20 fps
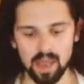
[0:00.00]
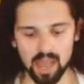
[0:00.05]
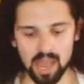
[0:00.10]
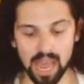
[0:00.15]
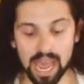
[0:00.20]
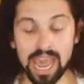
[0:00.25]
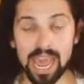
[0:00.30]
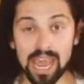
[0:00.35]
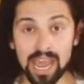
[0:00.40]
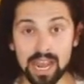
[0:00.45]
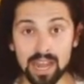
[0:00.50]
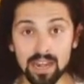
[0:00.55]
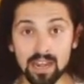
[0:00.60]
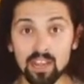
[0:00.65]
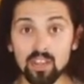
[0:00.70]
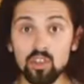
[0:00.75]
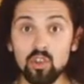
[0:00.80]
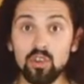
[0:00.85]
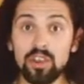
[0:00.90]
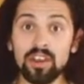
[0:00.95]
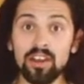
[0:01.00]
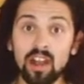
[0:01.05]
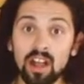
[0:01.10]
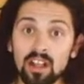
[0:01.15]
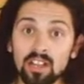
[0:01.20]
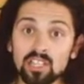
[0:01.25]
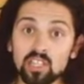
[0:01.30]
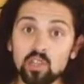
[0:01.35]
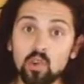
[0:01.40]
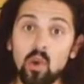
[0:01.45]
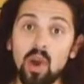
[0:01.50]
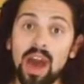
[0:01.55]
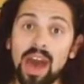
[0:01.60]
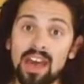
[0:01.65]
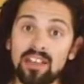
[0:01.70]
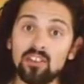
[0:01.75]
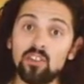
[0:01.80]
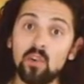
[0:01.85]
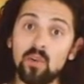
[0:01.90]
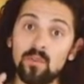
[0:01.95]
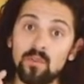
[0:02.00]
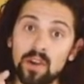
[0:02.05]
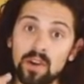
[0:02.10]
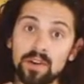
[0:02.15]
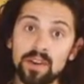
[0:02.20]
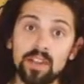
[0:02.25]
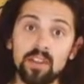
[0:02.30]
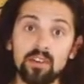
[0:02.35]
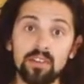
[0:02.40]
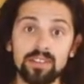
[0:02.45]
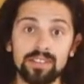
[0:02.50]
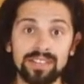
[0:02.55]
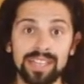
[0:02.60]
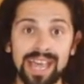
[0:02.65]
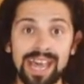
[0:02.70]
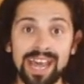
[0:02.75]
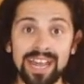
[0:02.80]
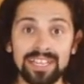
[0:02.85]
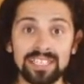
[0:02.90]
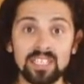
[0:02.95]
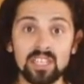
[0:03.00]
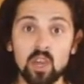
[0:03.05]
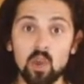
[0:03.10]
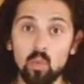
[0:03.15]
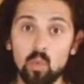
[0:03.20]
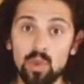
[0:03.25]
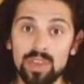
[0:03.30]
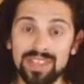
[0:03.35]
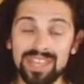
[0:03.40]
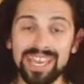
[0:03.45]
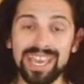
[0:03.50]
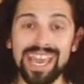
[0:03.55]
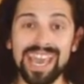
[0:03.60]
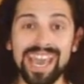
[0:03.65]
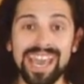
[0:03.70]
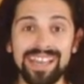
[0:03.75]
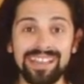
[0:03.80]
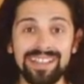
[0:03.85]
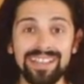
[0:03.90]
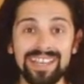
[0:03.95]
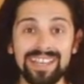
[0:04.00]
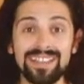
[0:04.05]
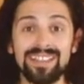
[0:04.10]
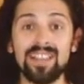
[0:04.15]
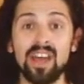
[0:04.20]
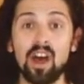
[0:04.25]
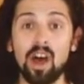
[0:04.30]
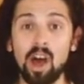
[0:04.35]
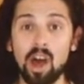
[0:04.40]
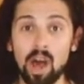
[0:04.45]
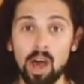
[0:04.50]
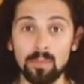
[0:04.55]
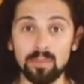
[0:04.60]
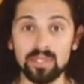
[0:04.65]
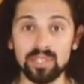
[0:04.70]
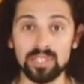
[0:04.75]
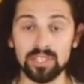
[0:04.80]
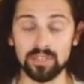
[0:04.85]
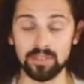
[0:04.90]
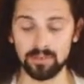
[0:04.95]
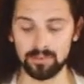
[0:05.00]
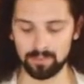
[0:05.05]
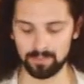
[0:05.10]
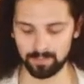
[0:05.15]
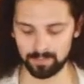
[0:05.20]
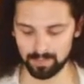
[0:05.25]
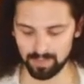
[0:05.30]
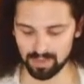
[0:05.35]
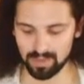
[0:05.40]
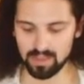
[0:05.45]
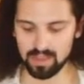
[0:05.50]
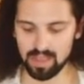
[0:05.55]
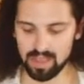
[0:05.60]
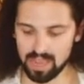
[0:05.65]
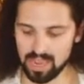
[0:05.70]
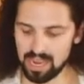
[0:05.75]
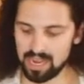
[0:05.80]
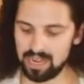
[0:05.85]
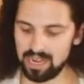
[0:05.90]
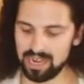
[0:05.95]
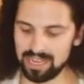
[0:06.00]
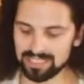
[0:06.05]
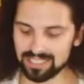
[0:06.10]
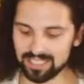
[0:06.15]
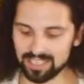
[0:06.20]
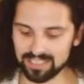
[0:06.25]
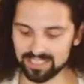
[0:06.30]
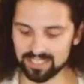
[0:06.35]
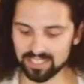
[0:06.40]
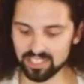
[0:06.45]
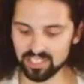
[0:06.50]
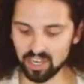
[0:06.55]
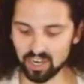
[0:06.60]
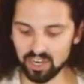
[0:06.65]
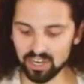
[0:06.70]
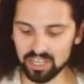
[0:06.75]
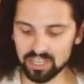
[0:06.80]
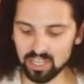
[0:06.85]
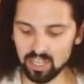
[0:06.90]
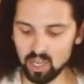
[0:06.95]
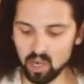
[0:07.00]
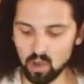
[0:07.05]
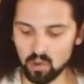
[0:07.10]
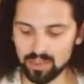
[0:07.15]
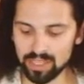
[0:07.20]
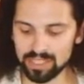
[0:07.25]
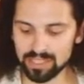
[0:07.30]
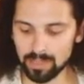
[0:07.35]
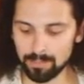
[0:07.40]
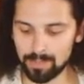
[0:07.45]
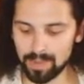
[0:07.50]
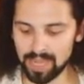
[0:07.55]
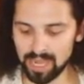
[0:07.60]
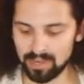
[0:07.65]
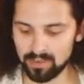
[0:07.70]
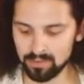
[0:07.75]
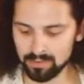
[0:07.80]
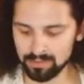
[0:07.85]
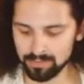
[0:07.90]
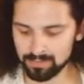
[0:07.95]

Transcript: And you can also add your very own tags with the edit option. Let's get started loading the piano.